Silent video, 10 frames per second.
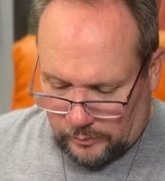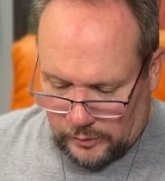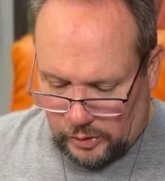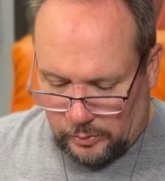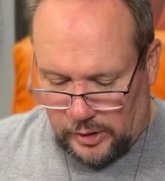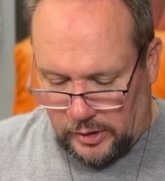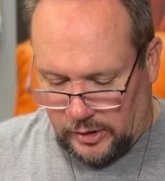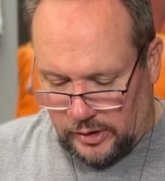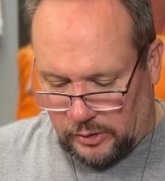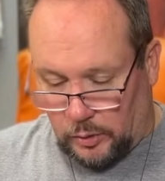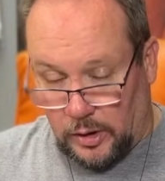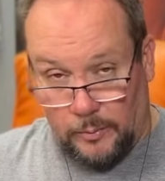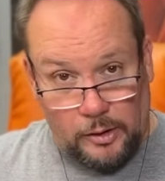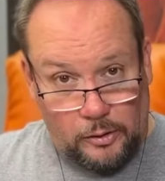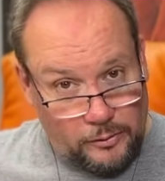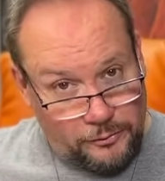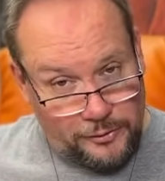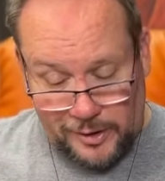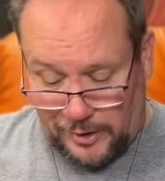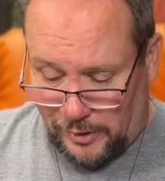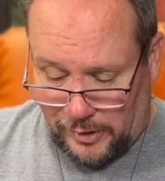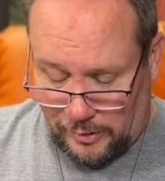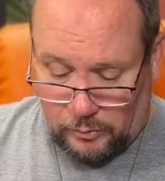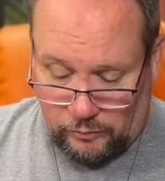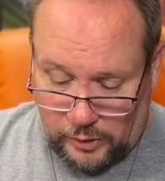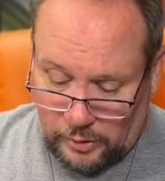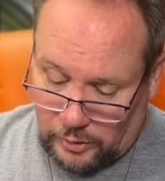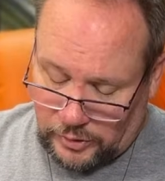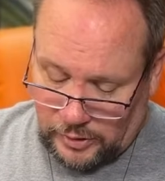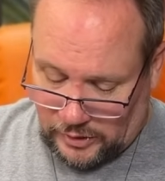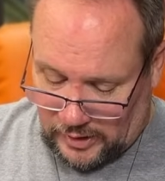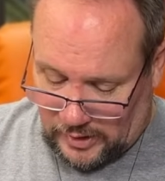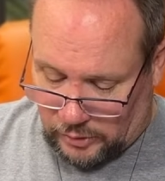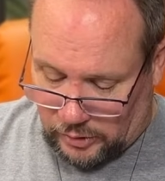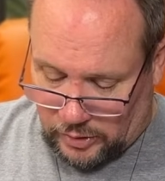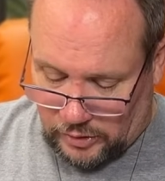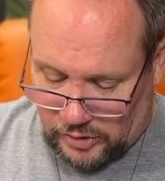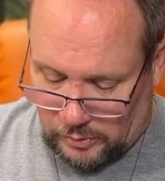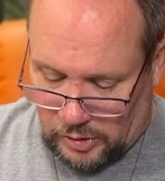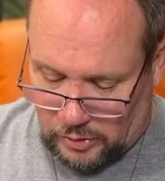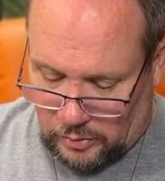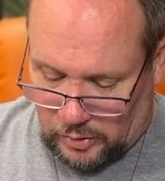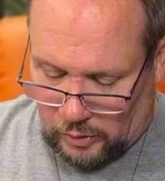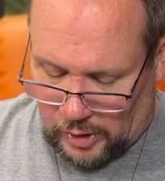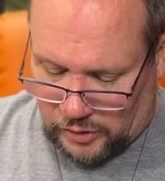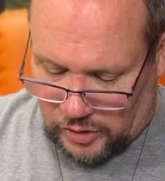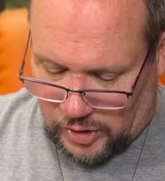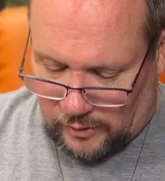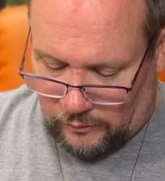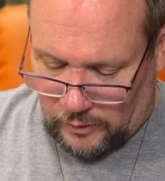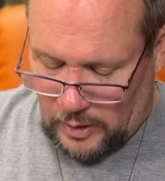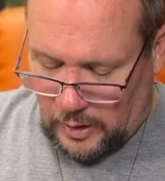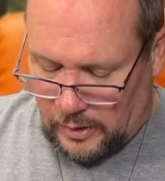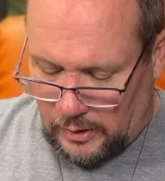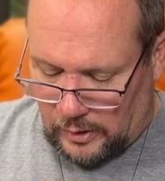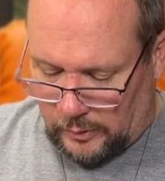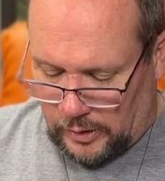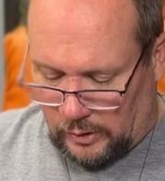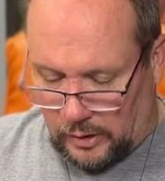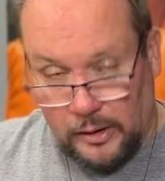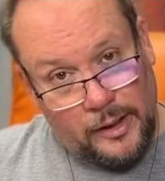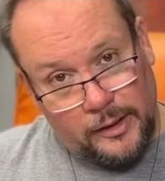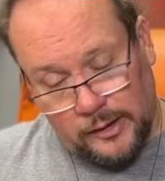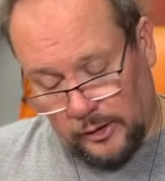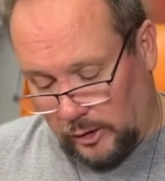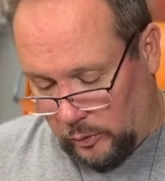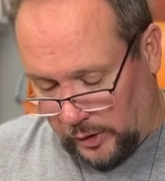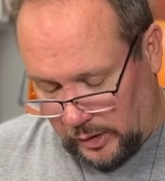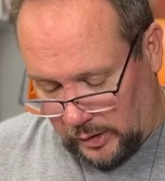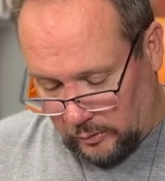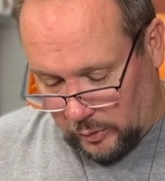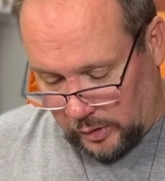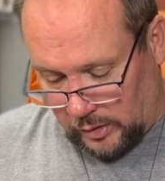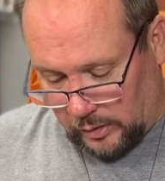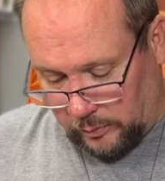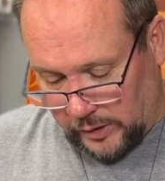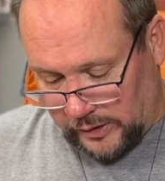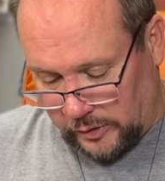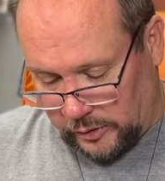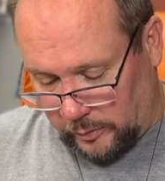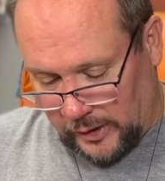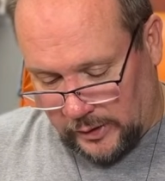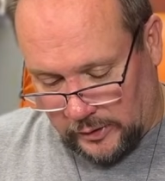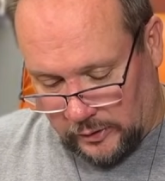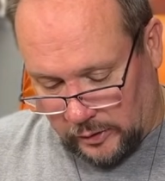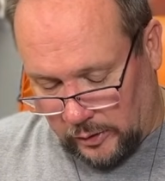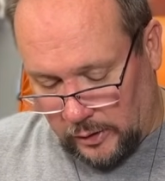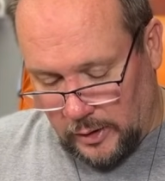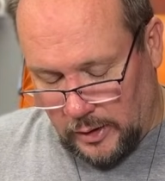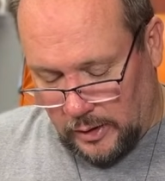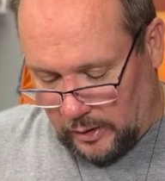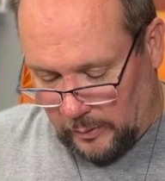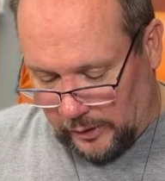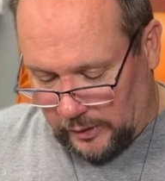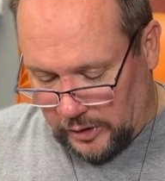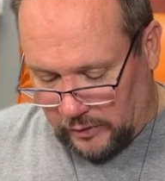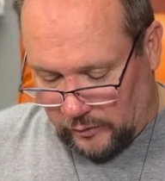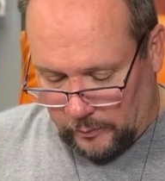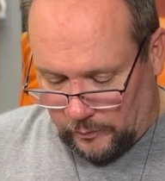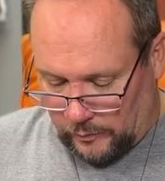So many of these things will come out on the fly looking very close to the same, so you can substitute a lot of stuff. And I'll kind of tell you what the pluses or minuses are about each of them.